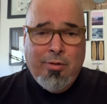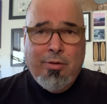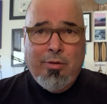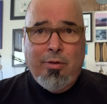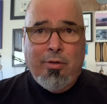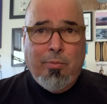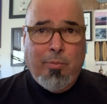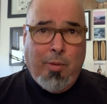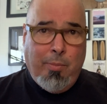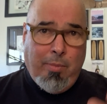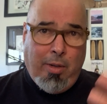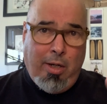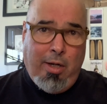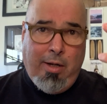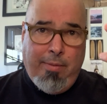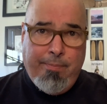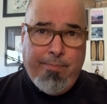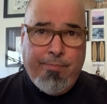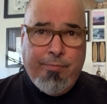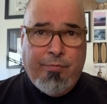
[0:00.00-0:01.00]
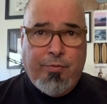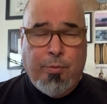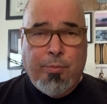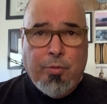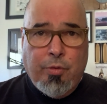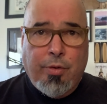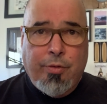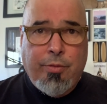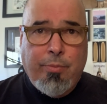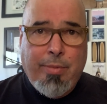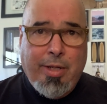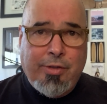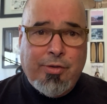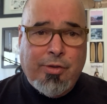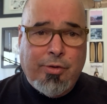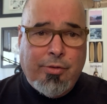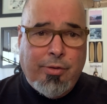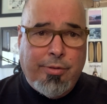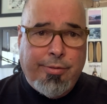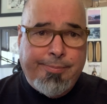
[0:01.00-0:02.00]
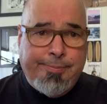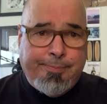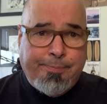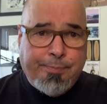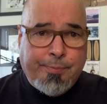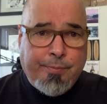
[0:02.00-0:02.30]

You know, my mom from northern Mexico,